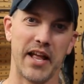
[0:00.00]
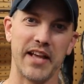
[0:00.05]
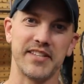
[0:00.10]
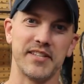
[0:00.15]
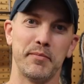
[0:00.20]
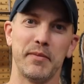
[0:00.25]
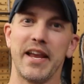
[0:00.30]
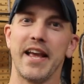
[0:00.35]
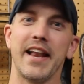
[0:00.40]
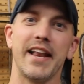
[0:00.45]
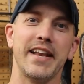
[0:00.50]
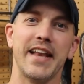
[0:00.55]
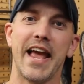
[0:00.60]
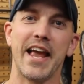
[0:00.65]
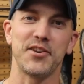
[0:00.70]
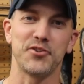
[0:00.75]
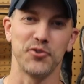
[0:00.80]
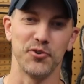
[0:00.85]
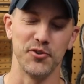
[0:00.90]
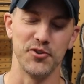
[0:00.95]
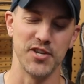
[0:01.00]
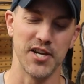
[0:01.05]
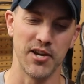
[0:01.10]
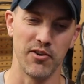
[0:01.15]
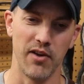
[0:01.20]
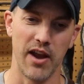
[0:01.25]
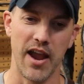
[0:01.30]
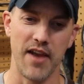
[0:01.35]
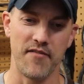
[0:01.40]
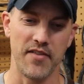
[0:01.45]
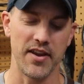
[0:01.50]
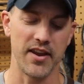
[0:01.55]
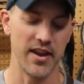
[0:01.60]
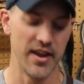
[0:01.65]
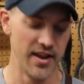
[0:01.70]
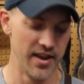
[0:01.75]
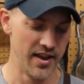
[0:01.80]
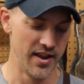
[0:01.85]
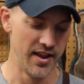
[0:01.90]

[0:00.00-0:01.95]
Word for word: like something out of National Geographic.